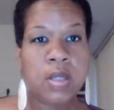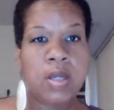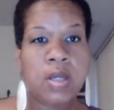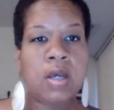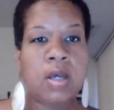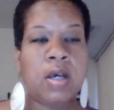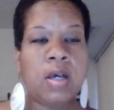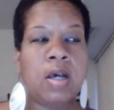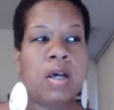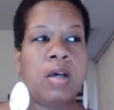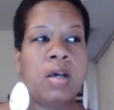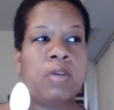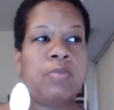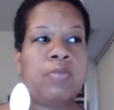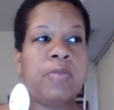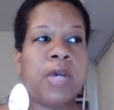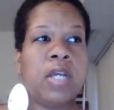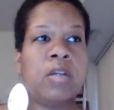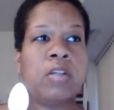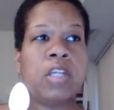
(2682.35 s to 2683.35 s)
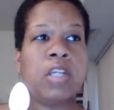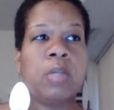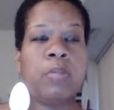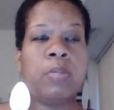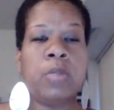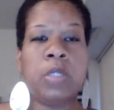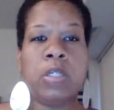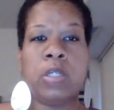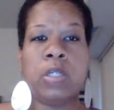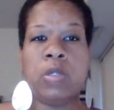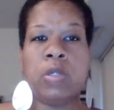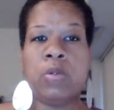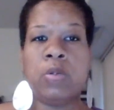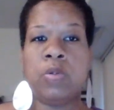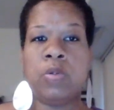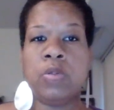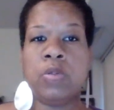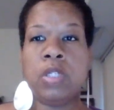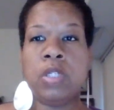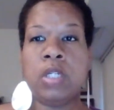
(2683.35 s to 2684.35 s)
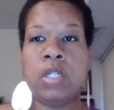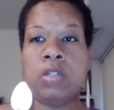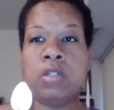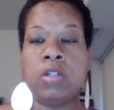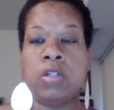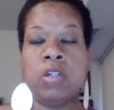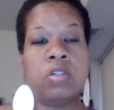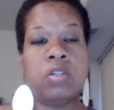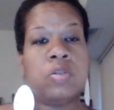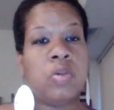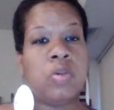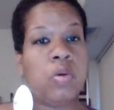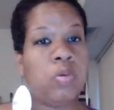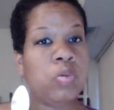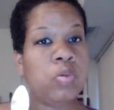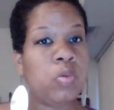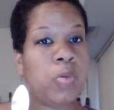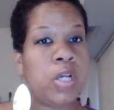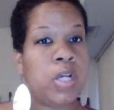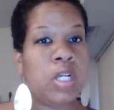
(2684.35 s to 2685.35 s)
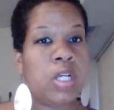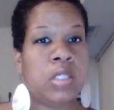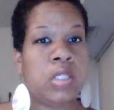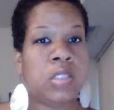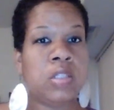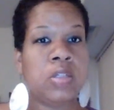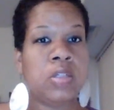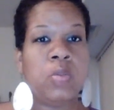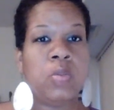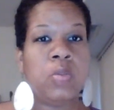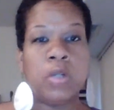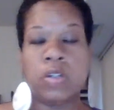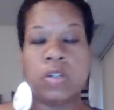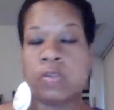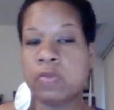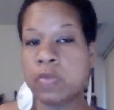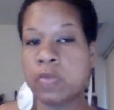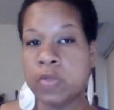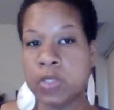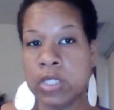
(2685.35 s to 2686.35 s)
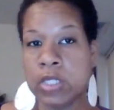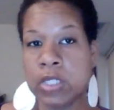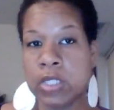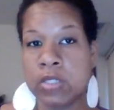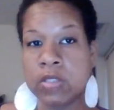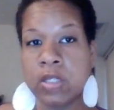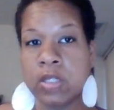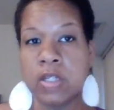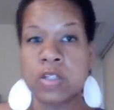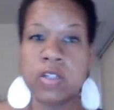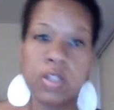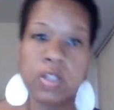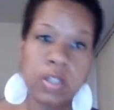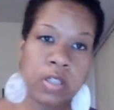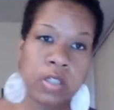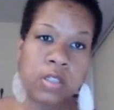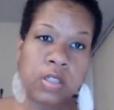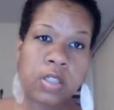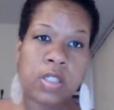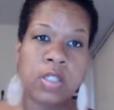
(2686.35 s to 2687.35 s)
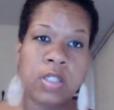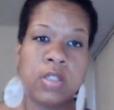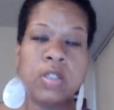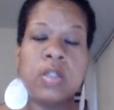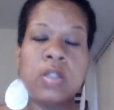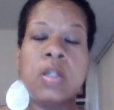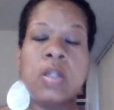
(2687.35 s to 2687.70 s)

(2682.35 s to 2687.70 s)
Fire can be used in controlled ways to do wonderful things like cook and